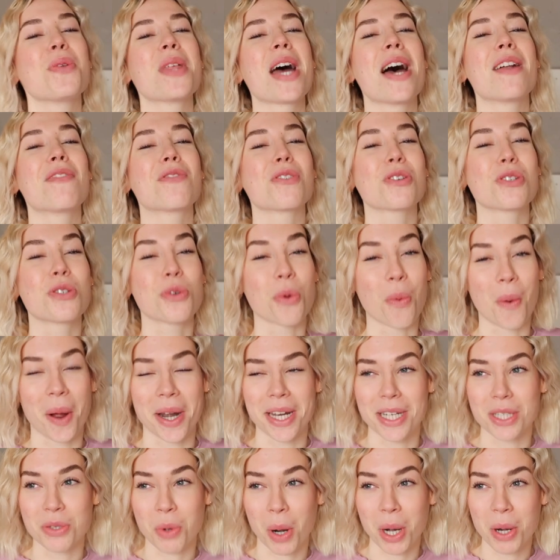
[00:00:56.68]
do that for
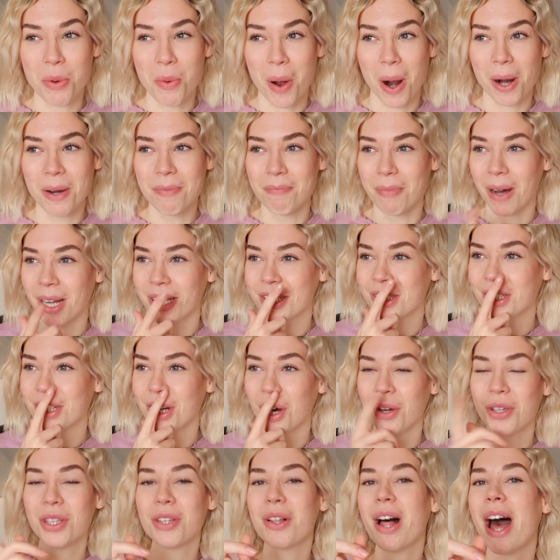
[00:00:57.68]
2021, but
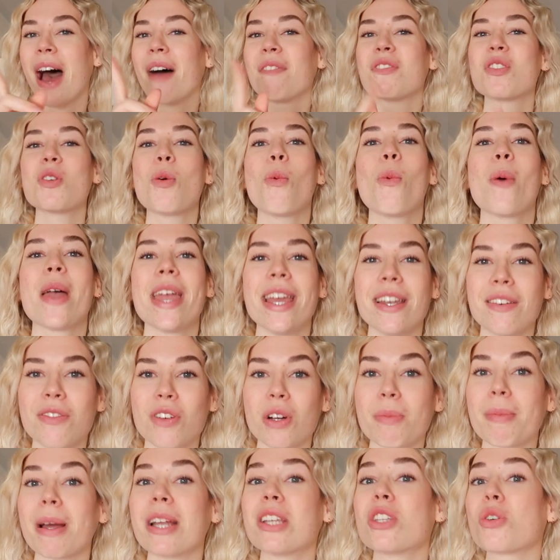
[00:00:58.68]
you know, you'll have to wait
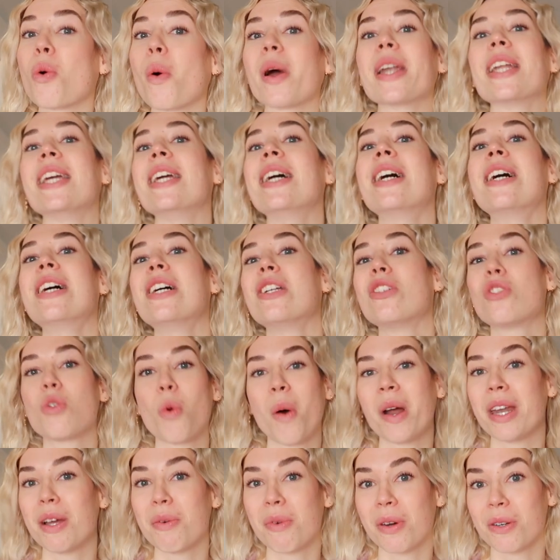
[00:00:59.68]
for my
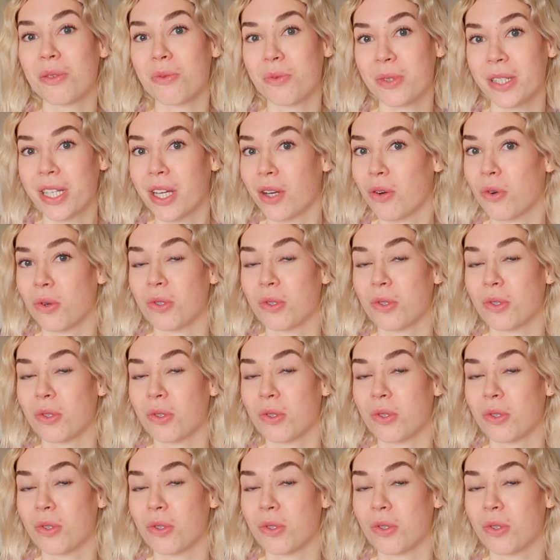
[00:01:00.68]
2021 reading